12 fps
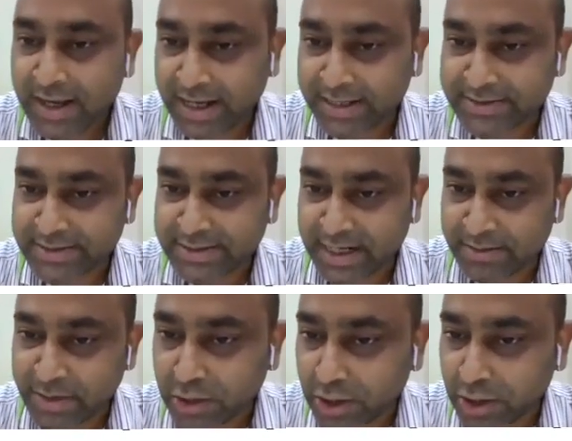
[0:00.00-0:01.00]
are the
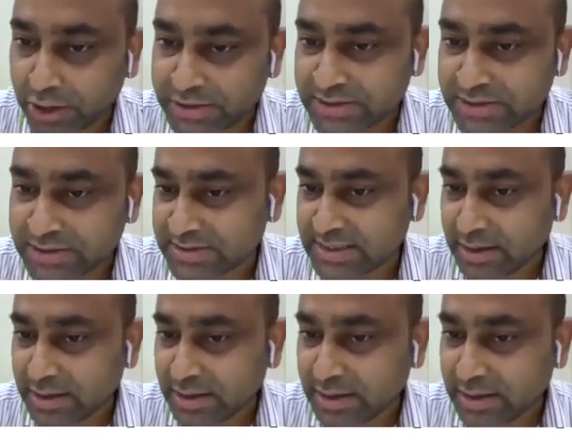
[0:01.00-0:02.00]
terminologies
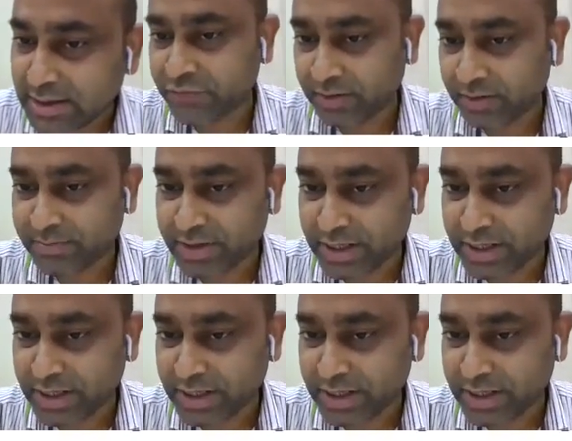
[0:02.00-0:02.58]
borrowed from